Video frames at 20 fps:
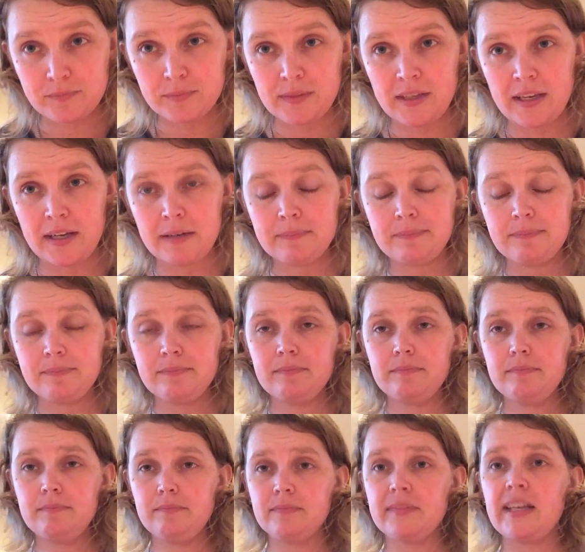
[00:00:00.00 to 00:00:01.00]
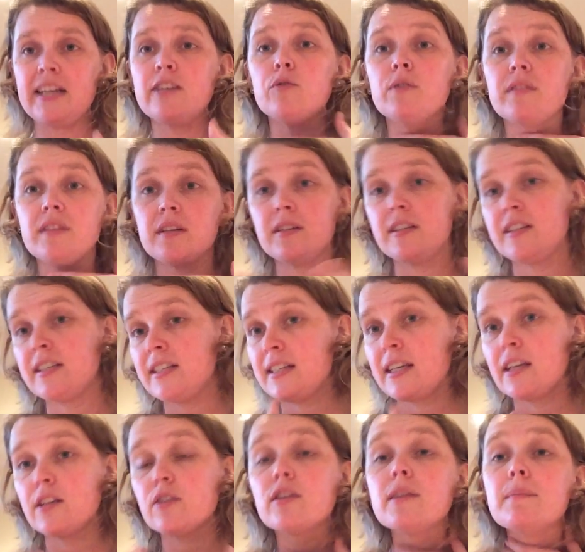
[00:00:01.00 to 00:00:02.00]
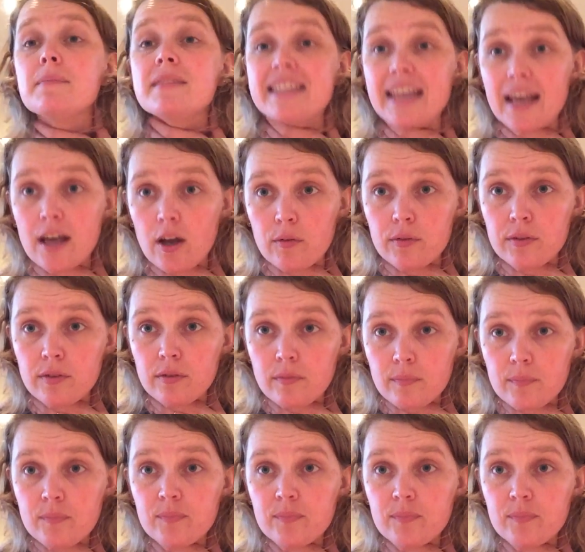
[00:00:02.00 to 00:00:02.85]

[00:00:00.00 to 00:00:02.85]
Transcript: Okay, they do it just themselves.